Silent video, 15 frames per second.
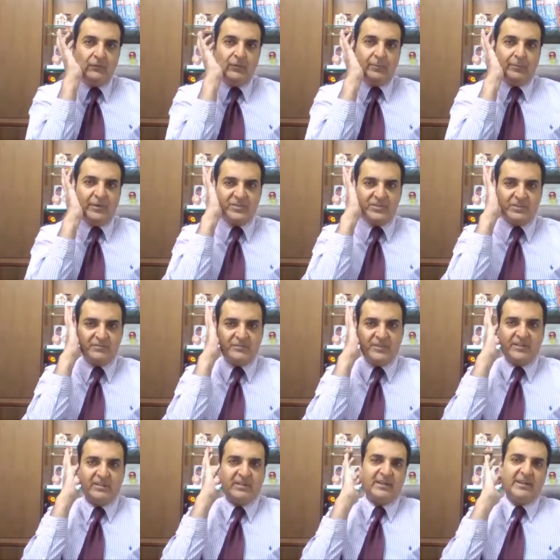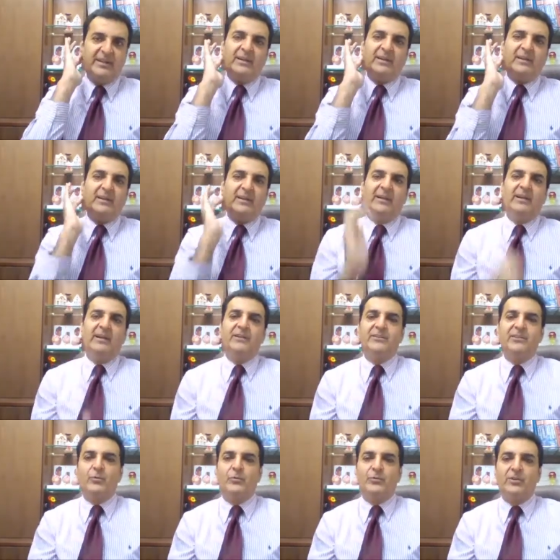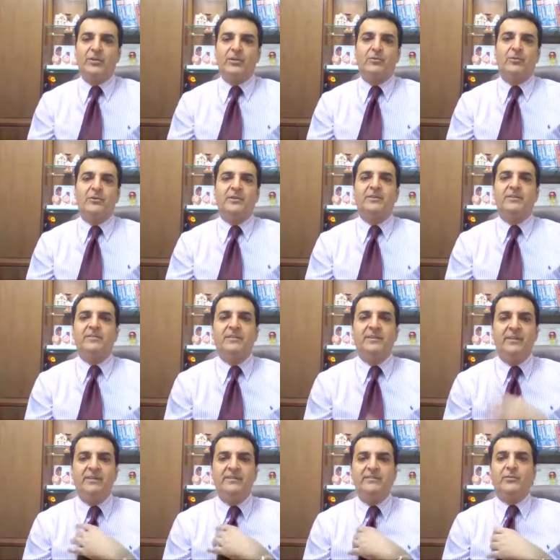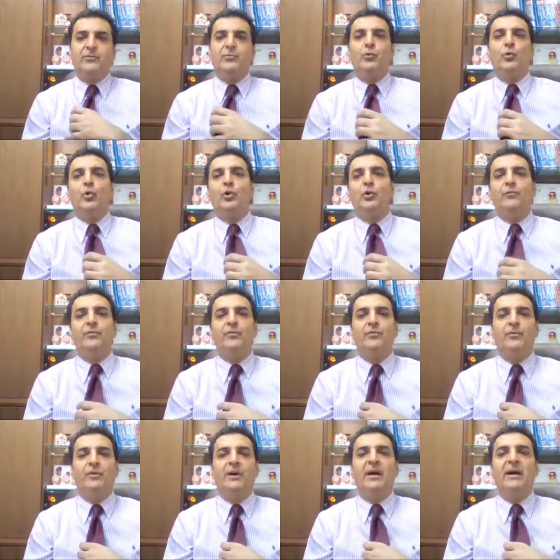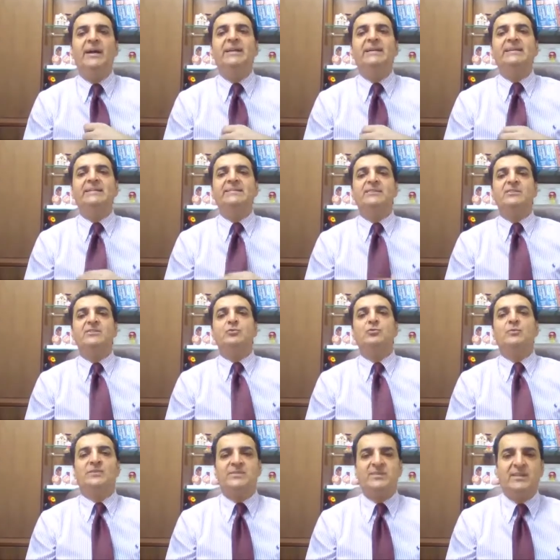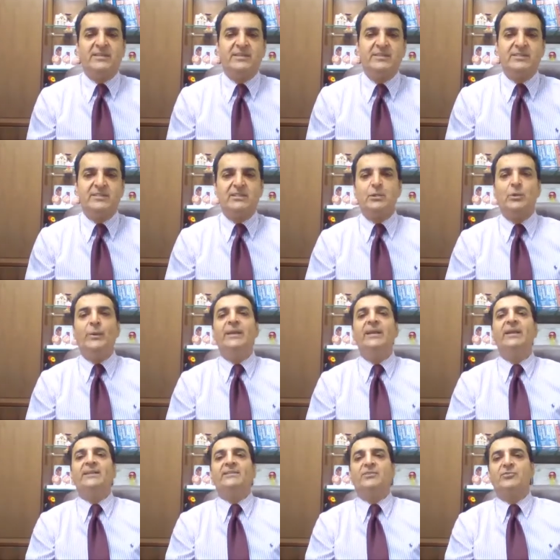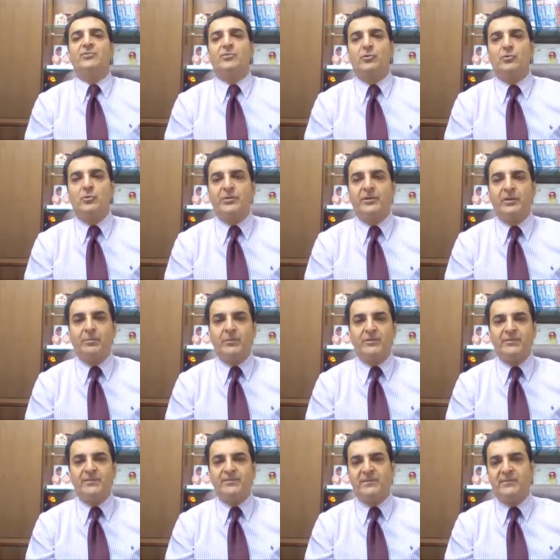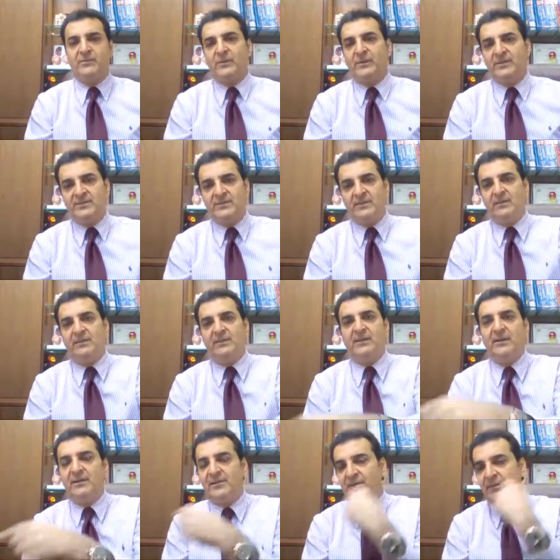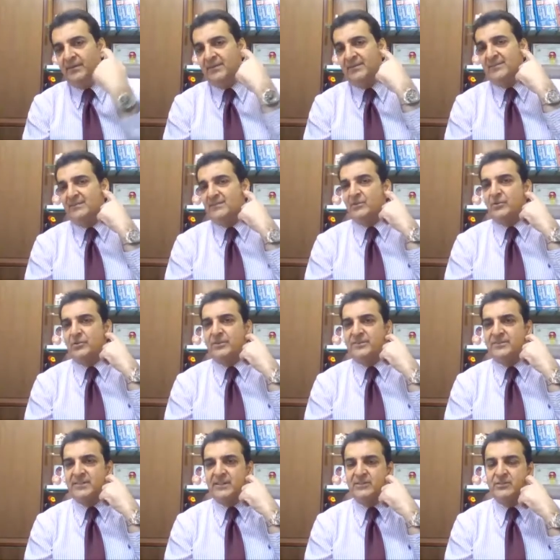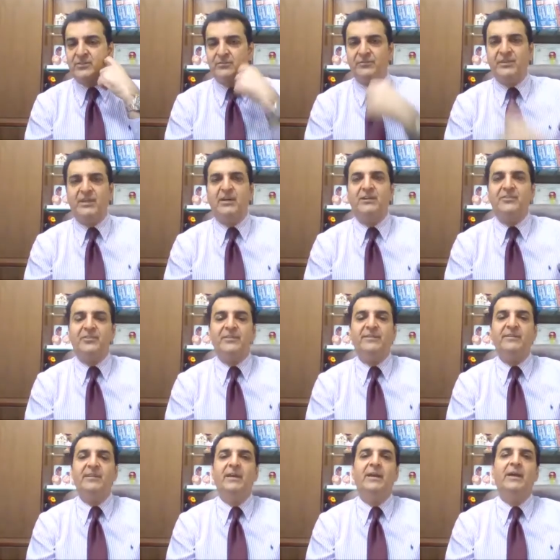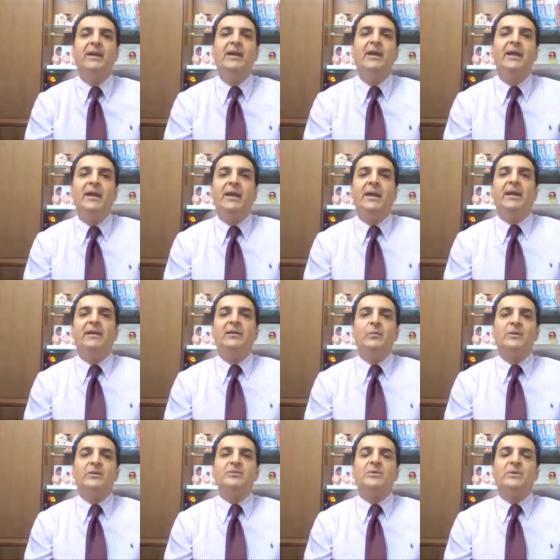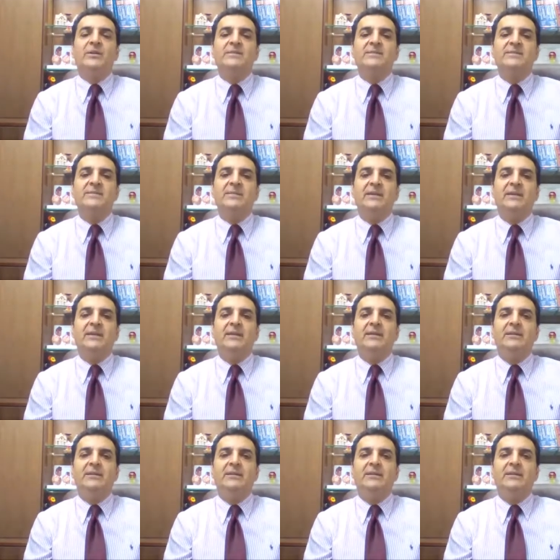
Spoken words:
For patients with clinical atherosclerotic disease, the role of high-intensity rosuvastatin slowing atherosclerotic process. As you can see, the arterials is a cross-section of the arteries, in which you can see